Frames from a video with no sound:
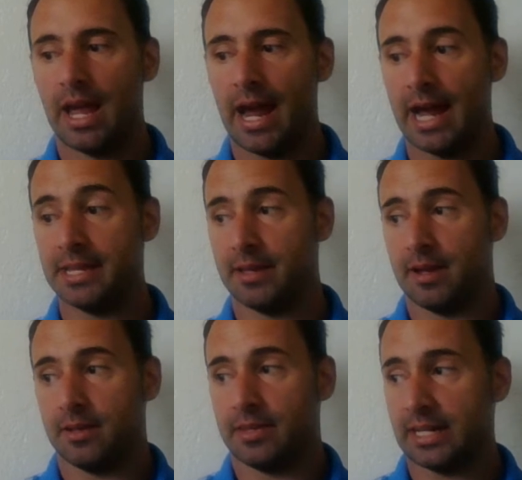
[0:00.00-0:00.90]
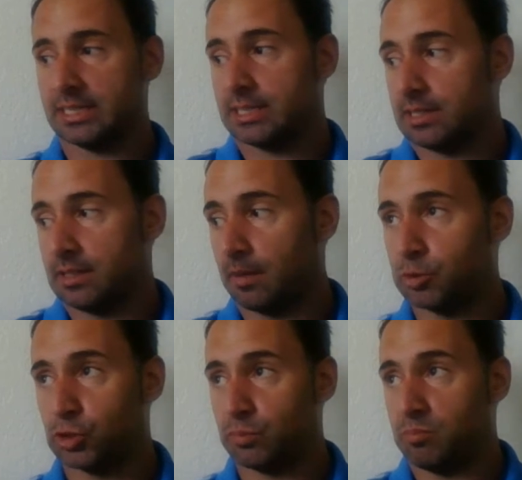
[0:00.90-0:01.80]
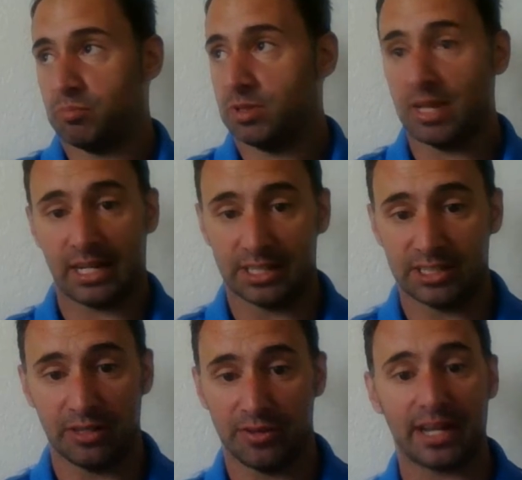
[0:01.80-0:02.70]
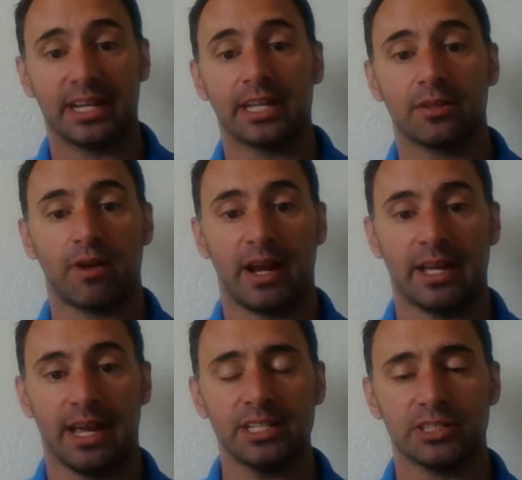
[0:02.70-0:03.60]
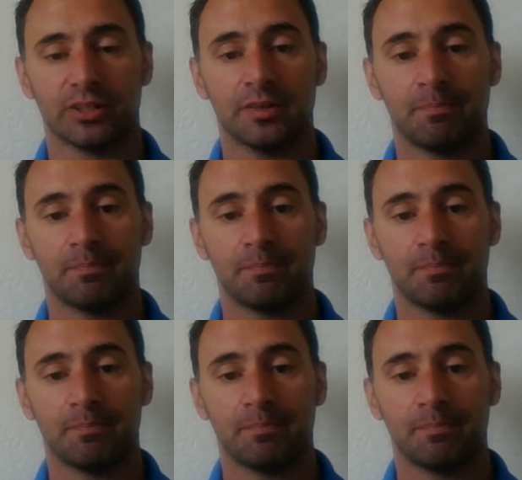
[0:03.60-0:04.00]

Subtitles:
And that's, I'm not going to say they're not going to get the right answer,